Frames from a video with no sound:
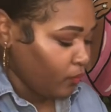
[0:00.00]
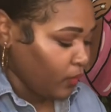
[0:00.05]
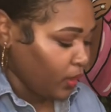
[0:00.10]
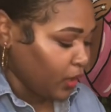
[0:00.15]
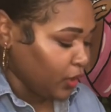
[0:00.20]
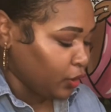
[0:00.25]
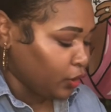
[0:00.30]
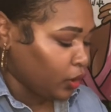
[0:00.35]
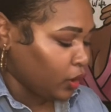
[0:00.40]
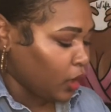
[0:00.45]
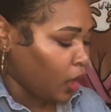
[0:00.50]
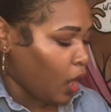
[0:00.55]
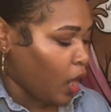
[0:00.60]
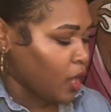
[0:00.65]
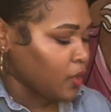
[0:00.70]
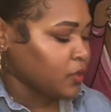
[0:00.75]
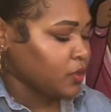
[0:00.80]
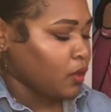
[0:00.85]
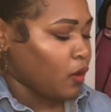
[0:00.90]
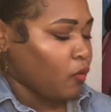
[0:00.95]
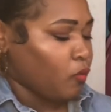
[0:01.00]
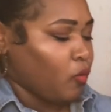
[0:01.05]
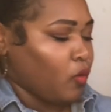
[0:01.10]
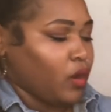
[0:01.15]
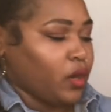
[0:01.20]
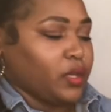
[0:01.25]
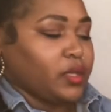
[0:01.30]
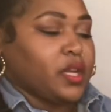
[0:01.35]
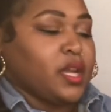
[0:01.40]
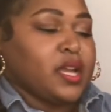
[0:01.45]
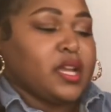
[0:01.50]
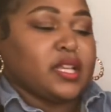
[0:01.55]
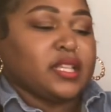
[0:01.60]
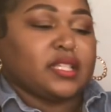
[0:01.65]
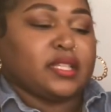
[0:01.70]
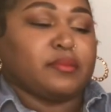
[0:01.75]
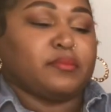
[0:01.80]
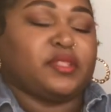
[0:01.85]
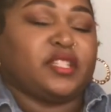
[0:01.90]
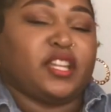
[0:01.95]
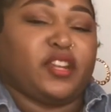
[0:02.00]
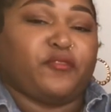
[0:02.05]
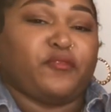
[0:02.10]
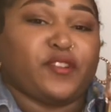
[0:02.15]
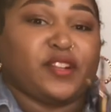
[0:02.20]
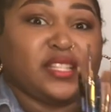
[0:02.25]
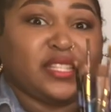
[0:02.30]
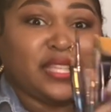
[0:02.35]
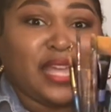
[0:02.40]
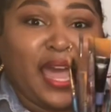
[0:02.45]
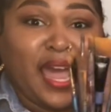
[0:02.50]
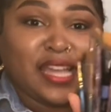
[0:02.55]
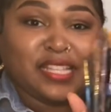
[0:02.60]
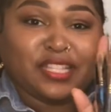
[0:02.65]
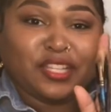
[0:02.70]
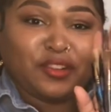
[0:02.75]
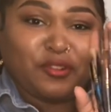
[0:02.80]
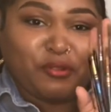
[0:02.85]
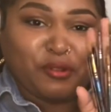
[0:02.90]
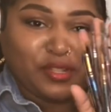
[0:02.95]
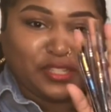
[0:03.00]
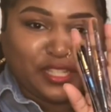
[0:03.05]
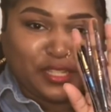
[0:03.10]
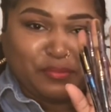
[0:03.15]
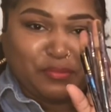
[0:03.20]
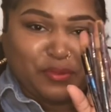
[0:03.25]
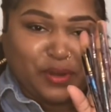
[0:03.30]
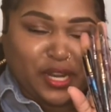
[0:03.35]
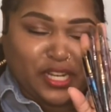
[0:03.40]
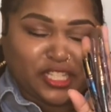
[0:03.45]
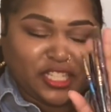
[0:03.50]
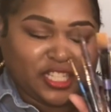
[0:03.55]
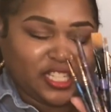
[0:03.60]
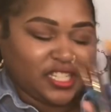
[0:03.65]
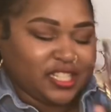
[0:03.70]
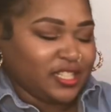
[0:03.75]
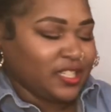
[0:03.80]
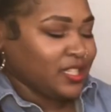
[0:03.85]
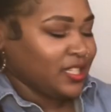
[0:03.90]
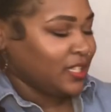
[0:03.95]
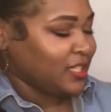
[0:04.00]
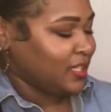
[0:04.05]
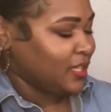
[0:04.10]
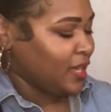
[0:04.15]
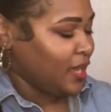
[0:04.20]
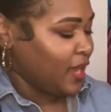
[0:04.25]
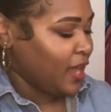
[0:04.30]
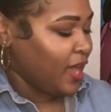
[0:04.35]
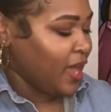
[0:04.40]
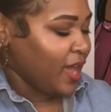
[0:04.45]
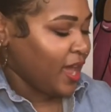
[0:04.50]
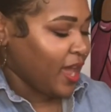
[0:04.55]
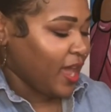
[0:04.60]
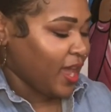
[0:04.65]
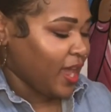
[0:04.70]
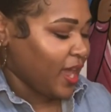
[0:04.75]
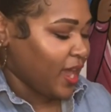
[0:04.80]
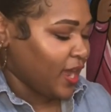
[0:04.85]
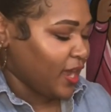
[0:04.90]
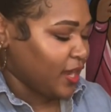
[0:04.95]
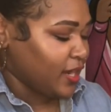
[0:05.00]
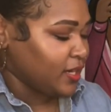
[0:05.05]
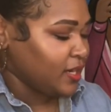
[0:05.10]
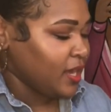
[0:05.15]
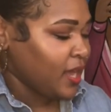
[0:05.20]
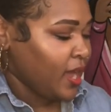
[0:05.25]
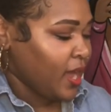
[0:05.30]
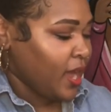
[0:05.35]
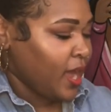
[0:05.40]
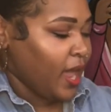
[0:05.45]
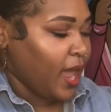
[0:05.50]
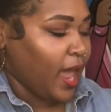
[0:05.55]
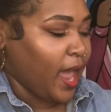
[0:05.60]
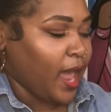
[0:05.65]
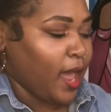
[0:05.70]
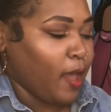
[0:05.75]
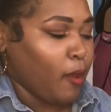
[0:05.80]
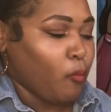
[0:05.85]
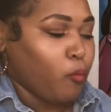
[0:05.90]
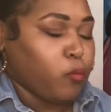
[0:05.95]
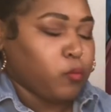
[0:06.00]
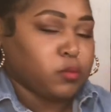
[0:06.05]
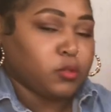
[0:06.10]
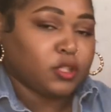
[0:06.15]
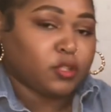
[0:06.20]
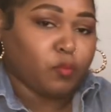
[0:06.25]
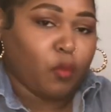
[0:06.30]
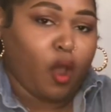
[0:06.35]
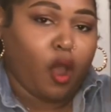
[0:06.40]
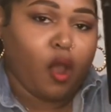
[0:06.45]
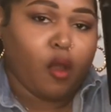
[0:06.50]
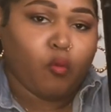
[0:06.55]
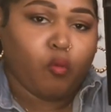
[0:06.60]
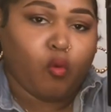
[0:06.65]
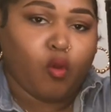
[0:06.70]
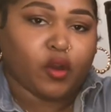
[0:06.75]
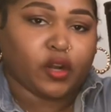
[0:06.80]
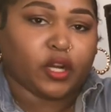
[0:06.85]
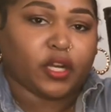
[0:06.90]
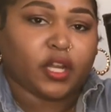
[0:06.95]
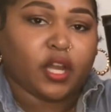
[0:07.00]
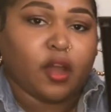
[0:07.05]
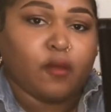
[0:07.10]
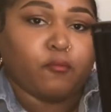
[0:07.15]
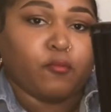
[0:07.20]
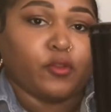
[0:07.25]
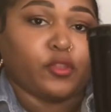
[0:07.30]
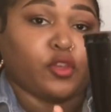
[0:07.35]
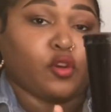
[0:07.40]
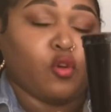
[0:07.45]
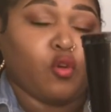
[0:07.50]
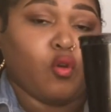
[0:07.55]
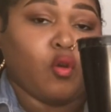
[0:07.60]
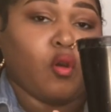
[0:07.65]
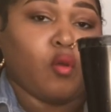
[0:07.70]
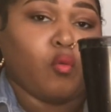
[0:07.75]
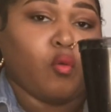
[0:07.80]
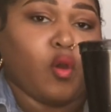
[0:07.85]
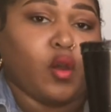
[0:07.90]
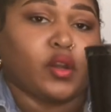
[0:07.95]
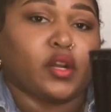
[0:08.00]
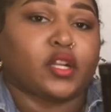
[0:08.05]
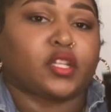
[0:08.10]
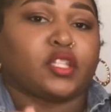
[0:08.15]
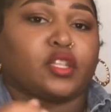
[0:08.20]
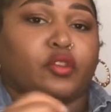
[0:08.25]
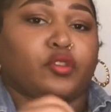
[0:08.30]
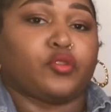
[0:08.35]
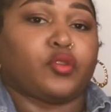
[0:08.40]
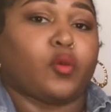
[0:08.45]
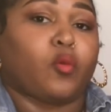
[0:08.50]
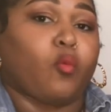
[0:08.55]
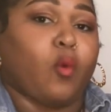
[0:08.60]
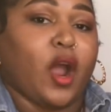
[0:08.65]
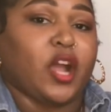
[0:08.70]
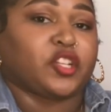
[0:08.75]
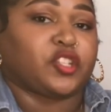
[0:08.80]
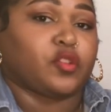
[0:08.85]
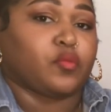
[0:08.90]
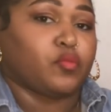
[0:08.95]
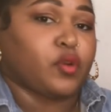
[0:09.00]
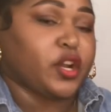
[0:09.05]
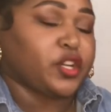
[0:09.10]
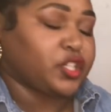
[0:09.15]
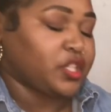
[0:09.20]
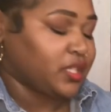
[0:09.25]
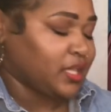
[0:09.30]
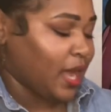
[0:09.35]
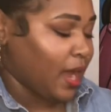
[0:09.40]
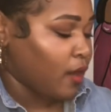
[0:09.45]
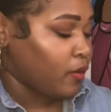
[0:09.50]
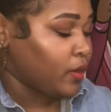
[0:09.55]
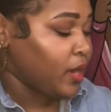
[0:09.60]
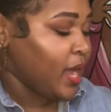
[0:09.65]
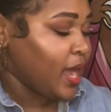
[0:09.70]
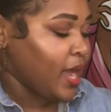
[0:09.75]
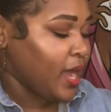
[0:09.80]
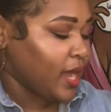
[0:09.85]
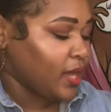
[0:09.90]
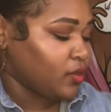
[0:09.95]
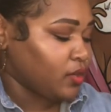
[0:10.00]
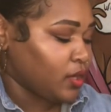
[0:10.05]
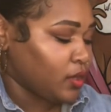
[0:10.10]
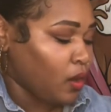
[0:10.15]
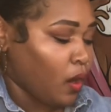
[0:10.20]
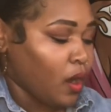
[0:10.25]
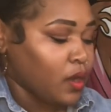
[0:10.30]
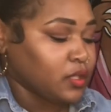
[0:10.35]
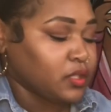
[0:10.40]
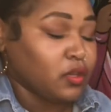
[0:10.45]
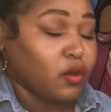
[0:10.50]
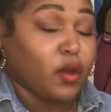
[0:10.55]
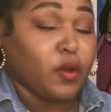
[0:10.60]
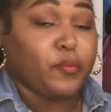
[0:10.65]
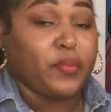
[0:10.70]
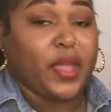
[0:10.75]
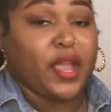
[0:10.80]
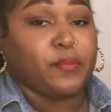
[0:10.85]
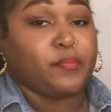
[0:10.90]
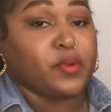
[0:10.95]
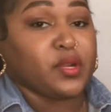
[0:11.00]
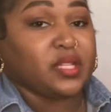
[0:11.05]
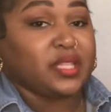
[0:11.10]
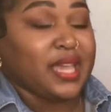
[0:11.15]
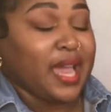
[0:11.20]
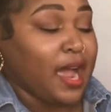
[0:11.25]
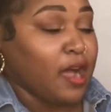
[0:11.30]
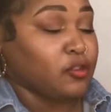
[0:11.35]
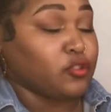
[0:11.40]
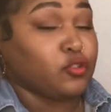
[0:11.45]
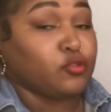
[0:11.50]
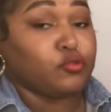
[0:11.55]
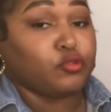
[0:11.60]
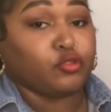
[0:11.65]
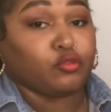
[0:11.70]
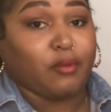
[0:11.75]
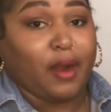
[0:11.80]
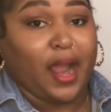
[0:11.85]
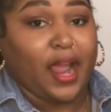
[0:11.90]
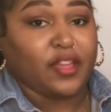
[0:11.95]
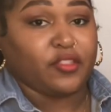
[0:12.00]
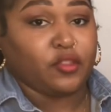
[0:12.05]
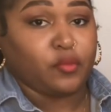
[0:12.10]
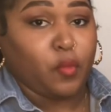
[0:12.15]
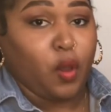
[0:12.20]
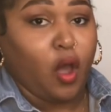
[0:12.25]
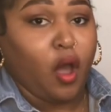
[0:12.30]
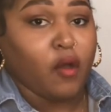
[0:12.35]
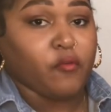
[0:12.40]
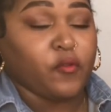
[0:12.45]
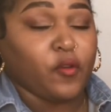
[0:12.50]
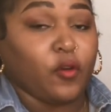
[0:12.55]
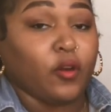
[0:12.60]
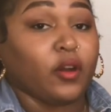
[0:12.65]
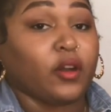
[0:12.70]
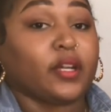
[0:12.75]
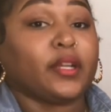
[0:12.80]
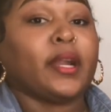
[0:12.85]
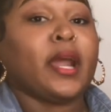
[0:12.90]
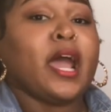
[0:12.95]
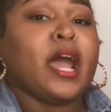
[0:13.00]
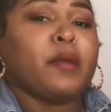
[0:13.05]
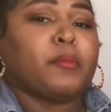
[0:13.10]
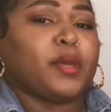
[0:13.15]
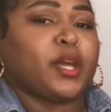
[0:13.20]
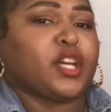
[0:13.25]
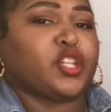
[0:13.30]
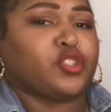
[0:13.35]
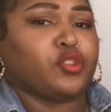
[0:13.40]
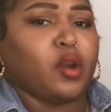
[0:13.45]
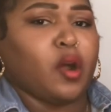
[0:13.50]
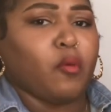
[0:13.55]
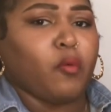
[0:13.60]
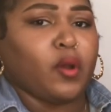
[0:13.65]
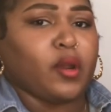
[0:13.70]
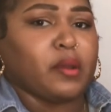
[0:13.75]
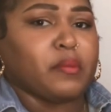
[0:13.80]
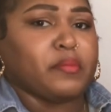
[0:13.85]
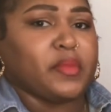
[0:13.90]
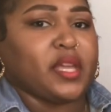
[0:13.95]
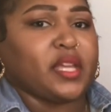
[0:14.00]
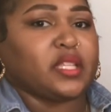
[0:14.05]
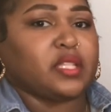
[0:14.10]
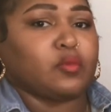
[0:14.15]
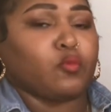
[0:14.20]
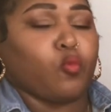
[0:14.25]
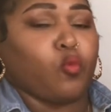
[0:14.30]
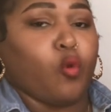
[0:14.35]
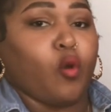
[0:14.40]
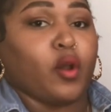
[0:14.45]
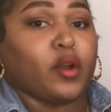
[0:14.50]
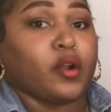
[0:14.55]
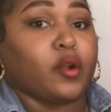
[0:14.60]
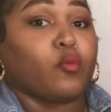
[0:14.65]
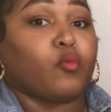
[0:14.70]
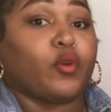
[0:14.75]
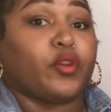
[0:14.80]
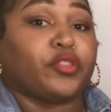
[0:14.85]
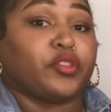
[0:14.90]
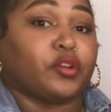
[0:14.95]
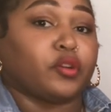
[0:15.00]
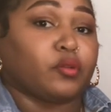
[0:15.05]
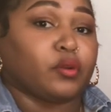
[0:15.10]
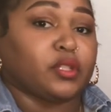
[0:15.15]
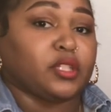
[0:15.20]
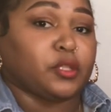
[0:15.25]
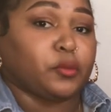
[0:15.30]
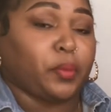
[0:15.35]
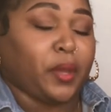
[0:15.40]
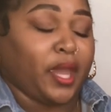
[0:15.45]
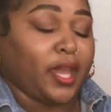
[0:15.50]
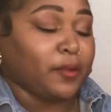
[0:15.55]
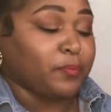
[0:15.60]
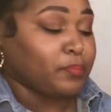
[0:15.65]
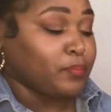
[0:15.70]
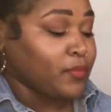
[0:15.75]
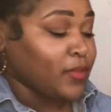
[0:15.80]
You're going to also want some different size acrylic brushes and a small water cup with cool water so you can wash your brushes out and then also a paper towel to dry them off on because you don't want to mix water with acrylic paint.